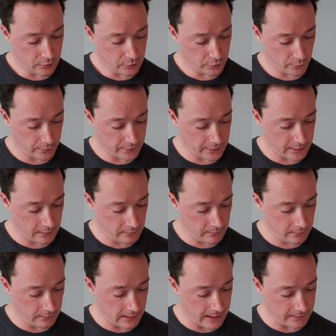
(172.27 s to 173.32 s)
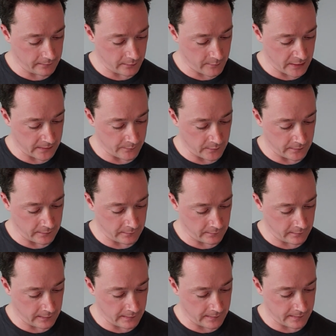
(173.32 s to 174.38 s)
Short title and commencement.
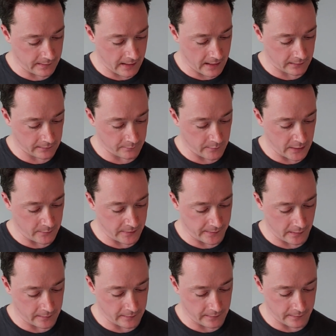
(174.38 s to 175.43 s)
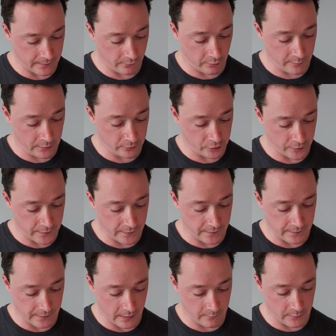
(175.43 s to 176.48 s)
This act may be cited as the Criminal
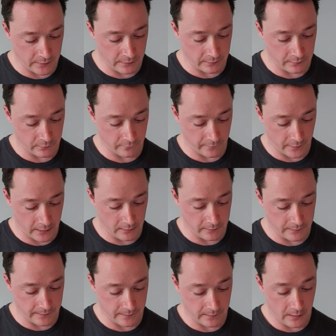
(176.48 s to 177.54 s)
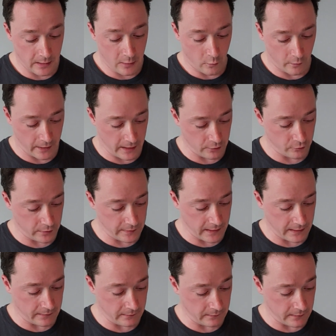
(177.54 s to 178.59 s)
Justice Incitement to Violence or Hatred
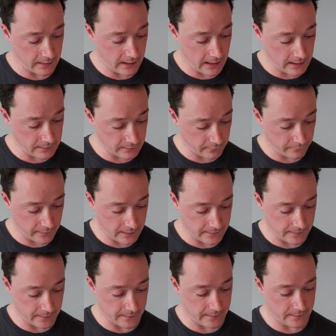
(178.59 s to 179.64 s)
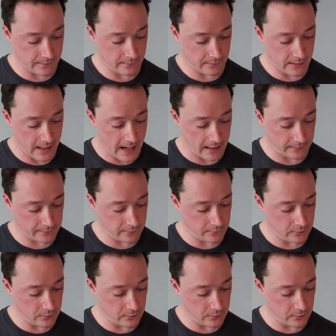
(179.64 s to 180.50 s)
and Hate Offences Act